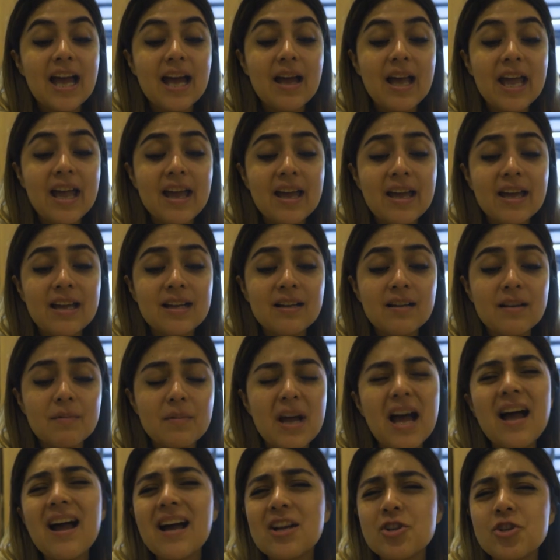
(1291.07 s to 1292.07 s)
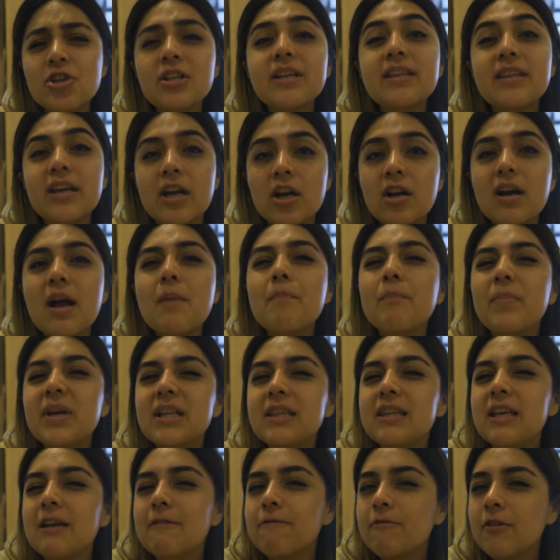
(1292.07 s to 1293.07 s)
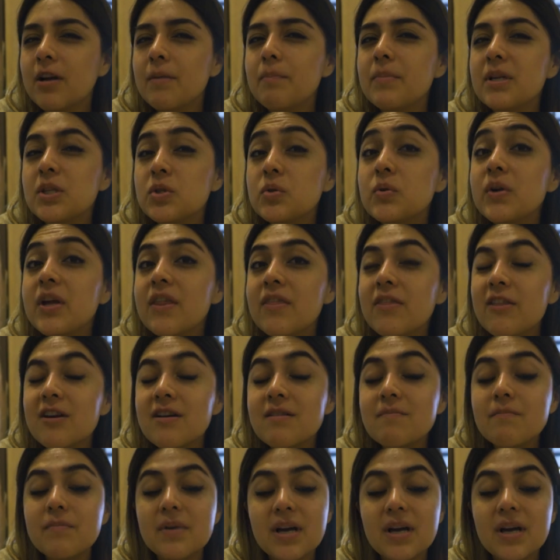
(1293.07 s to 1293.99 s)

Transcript: And actually they're a bit different between them,